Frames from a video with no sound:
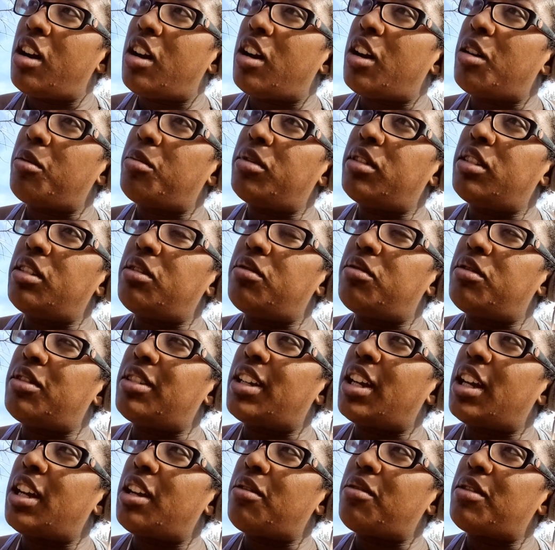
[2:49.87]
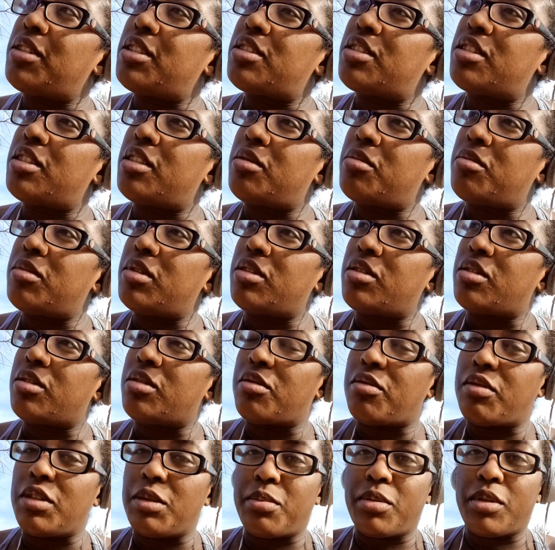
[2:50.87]
I believe we can reach them, you know,
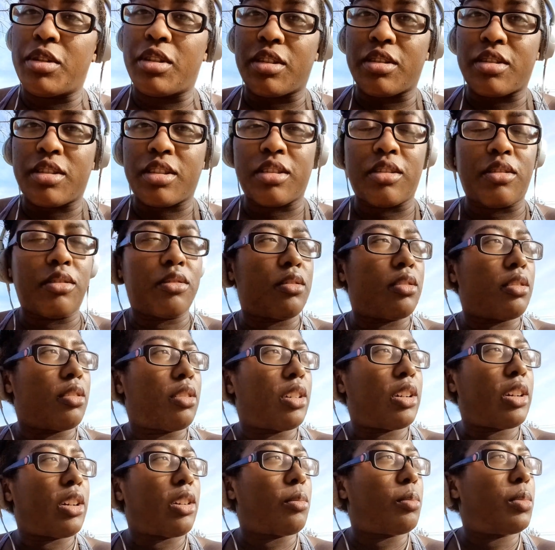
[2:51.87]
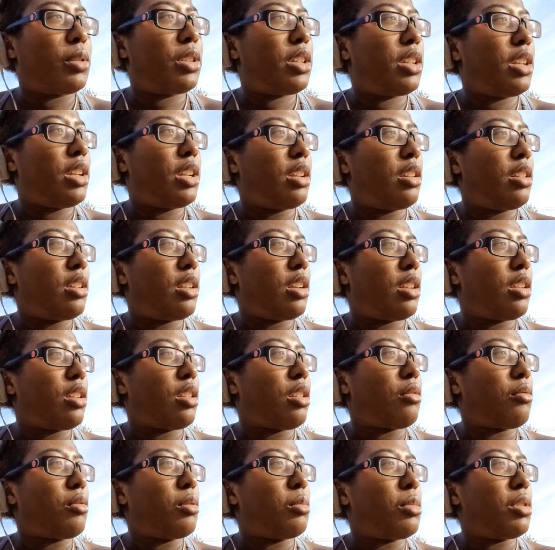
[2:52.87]
if we put ourselves on a higher plane
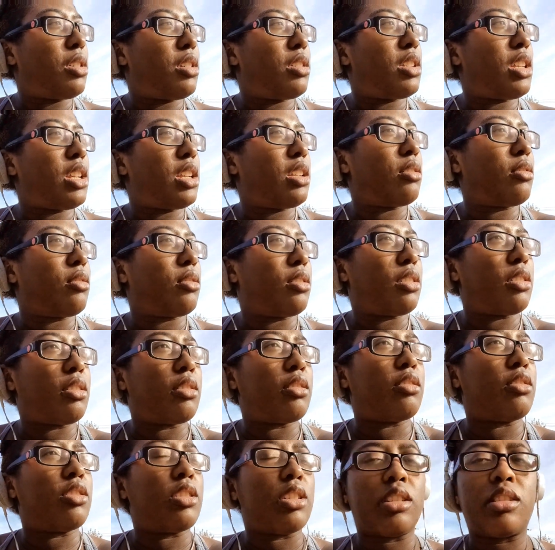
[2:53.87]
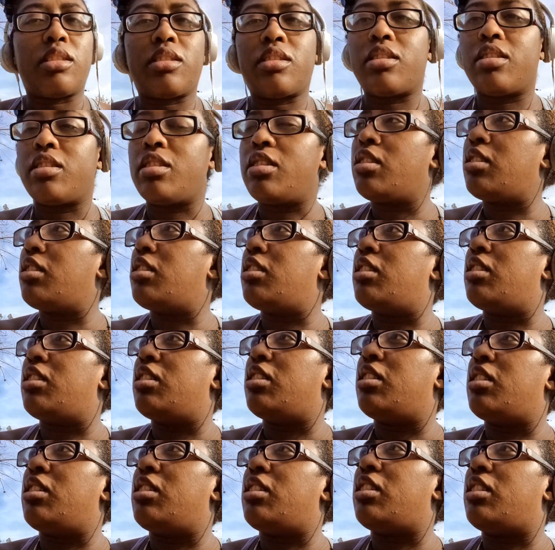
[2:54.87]
and we meditate and all that other jazz
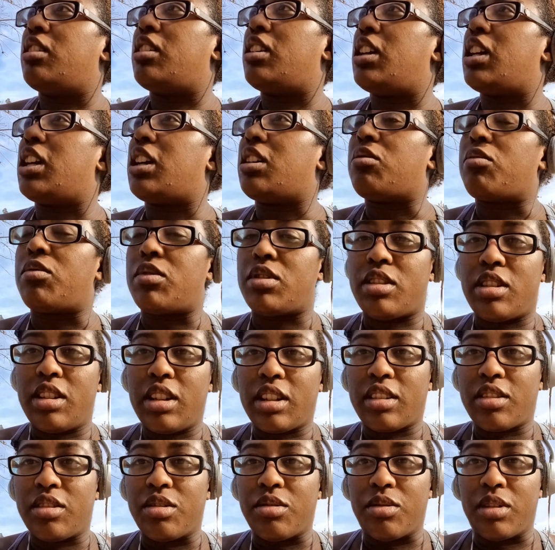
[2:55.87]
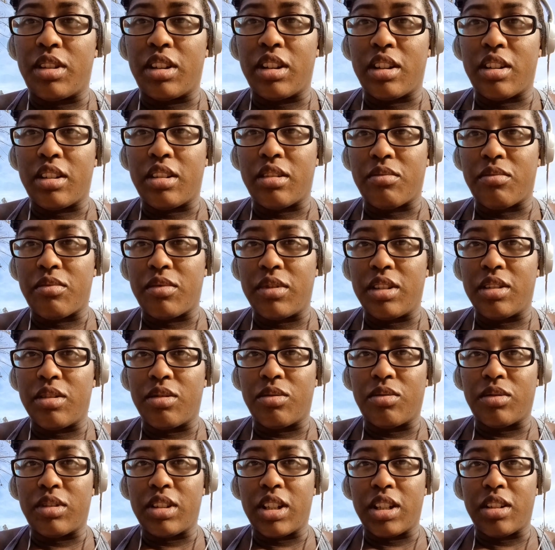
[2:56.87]
and we stick to it and we
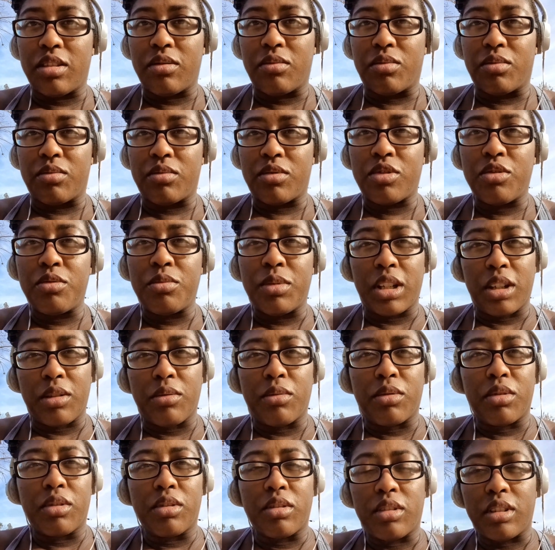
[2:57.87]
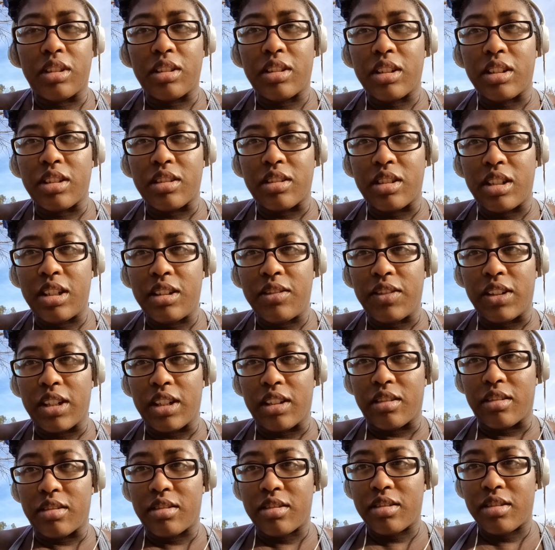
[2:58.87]
don't let too many worldly things
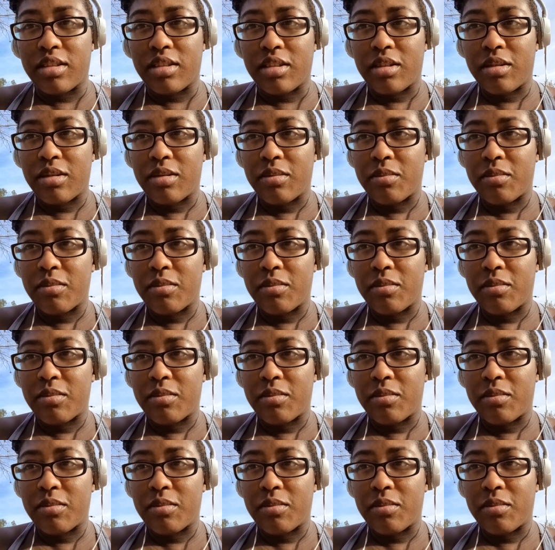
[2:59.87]
deviate us.